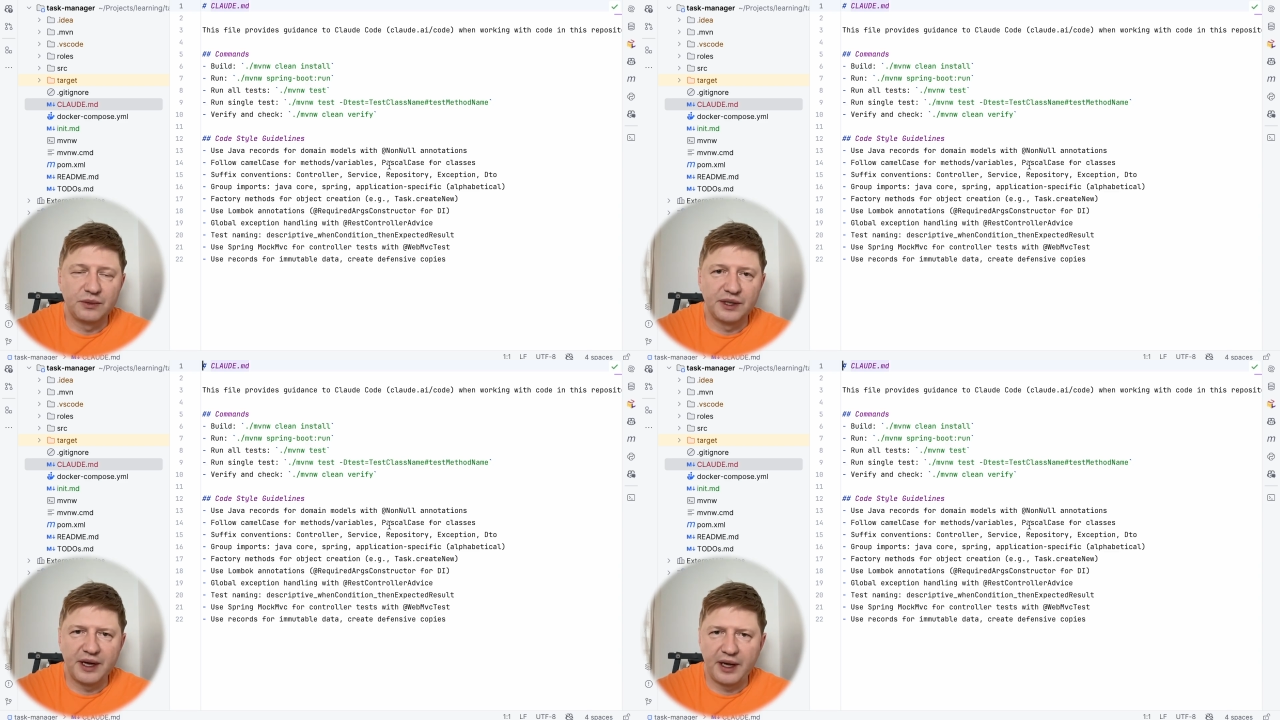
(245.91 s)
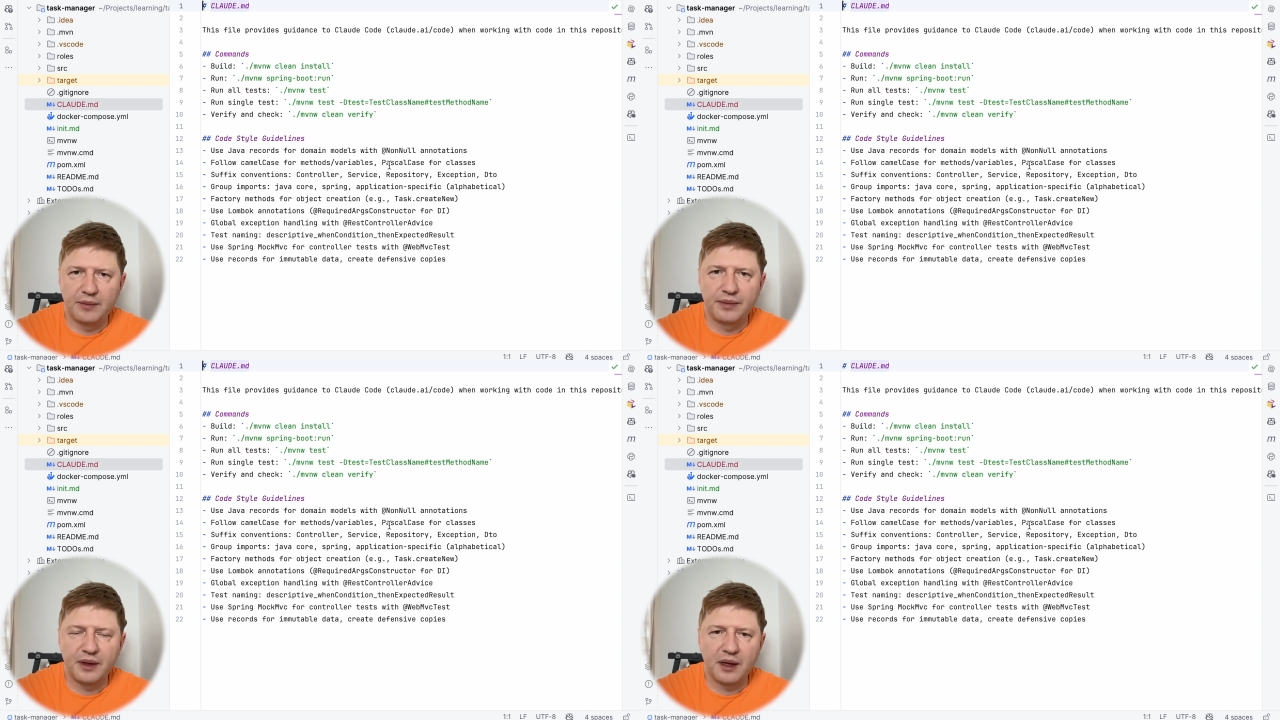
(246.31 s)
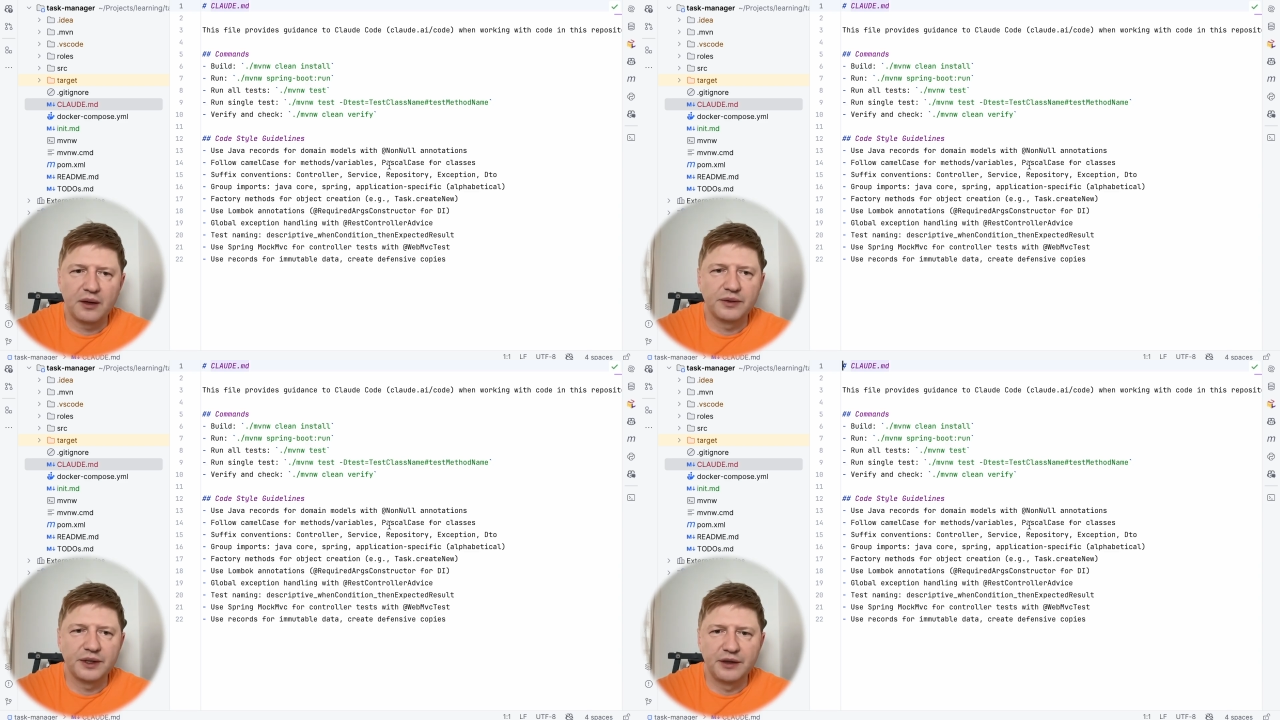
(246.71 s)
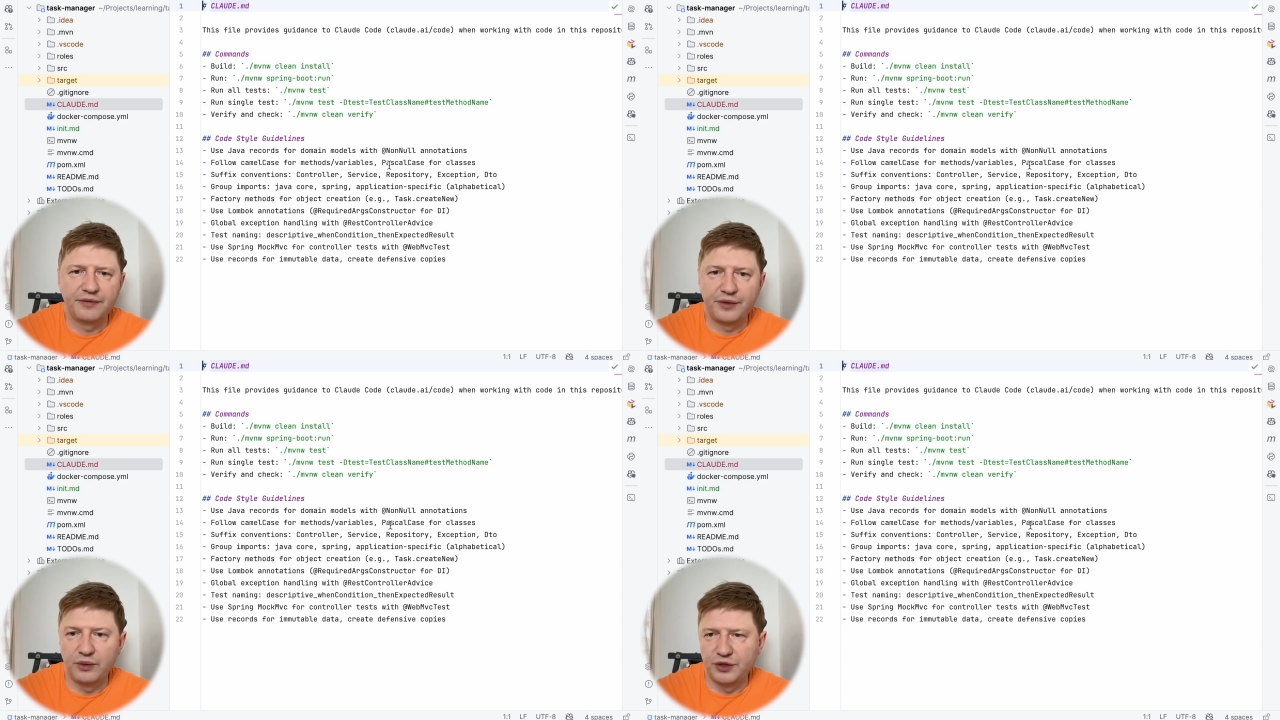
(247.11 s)
would help Cloudy in the
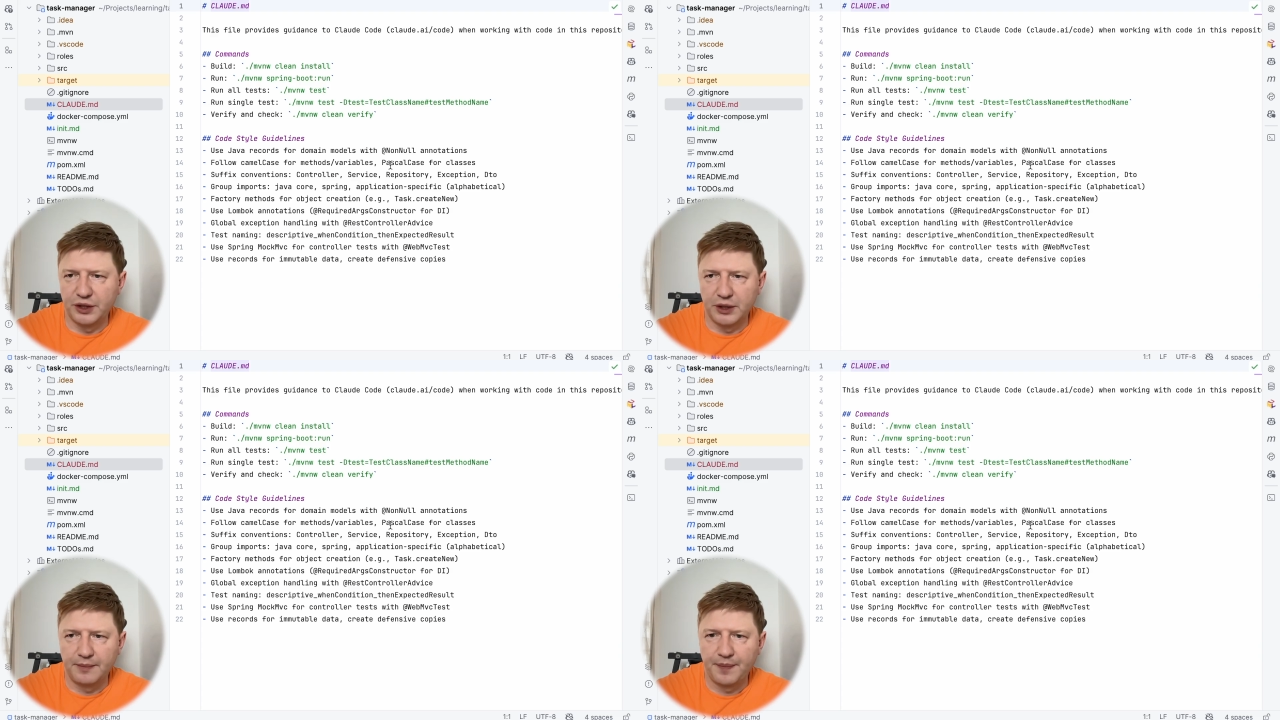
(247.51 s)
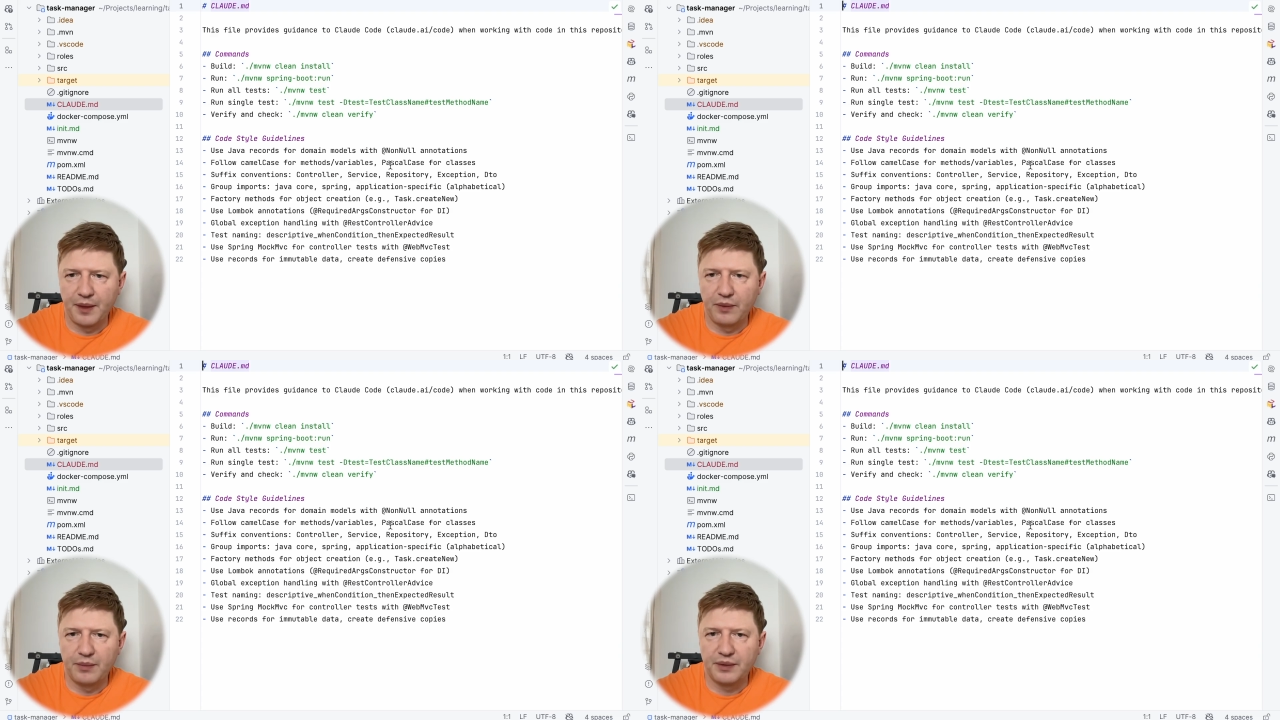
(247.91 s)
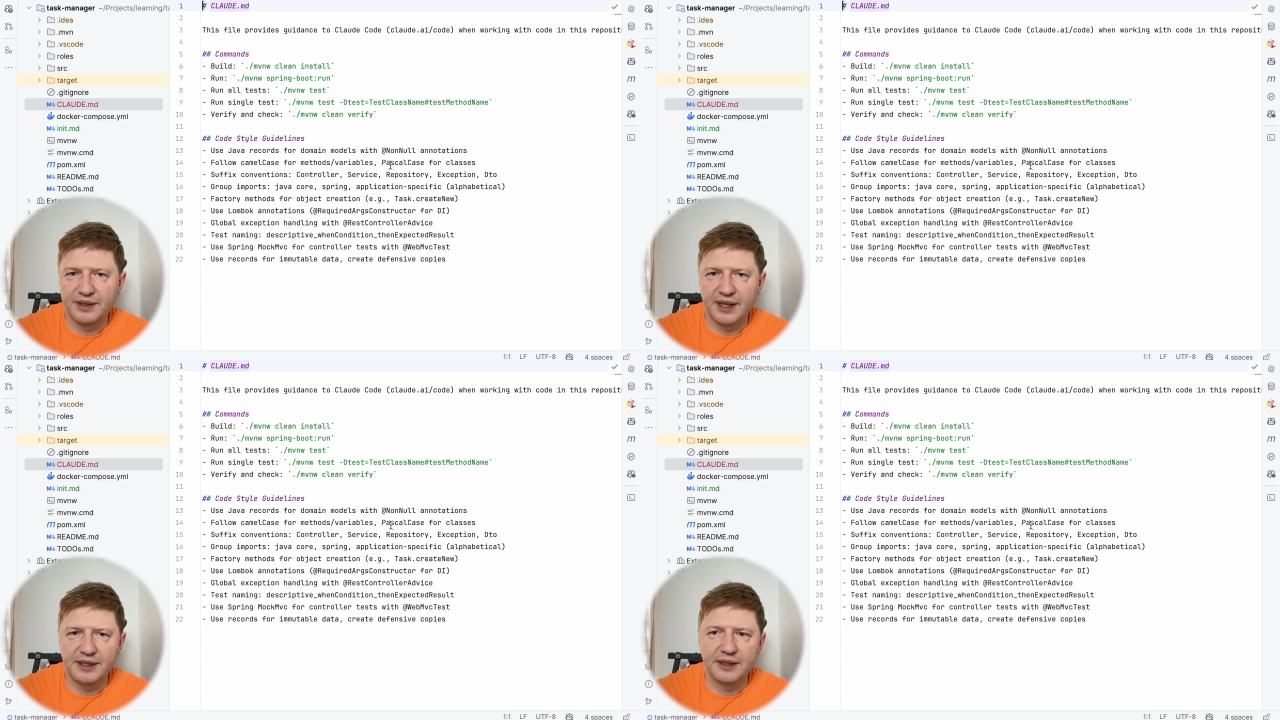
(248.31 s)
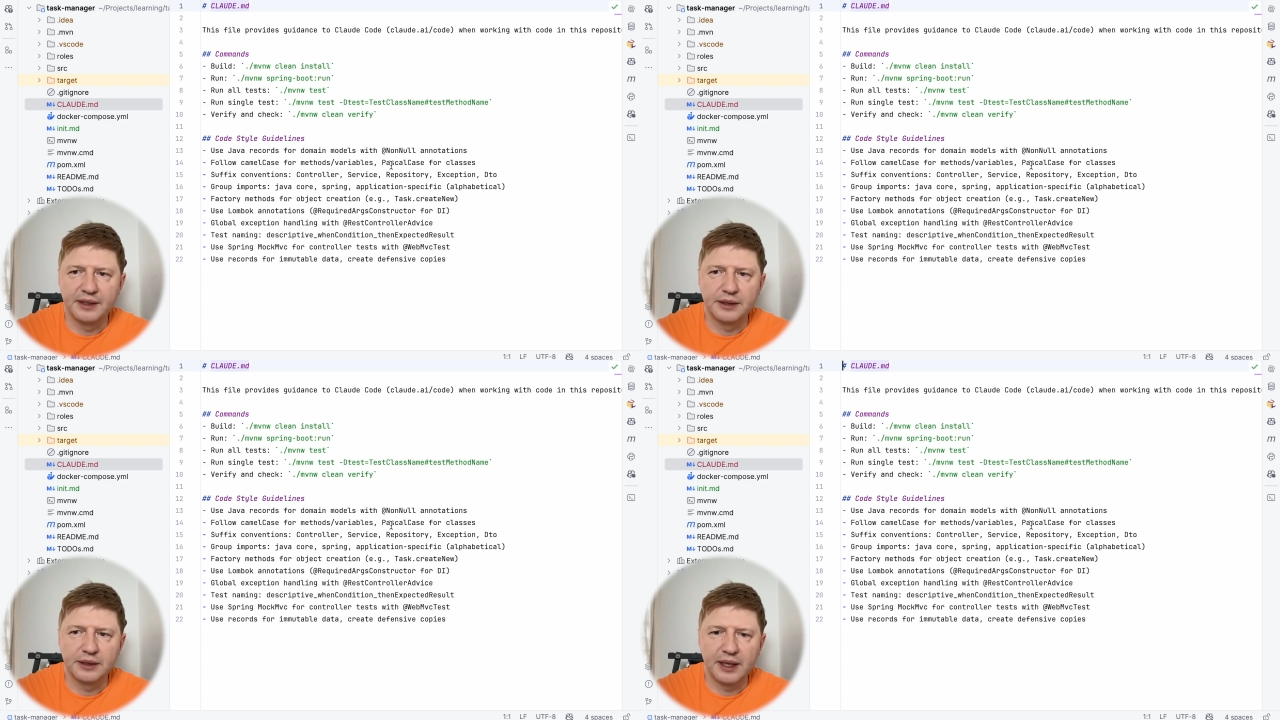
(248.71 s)
future when processing it.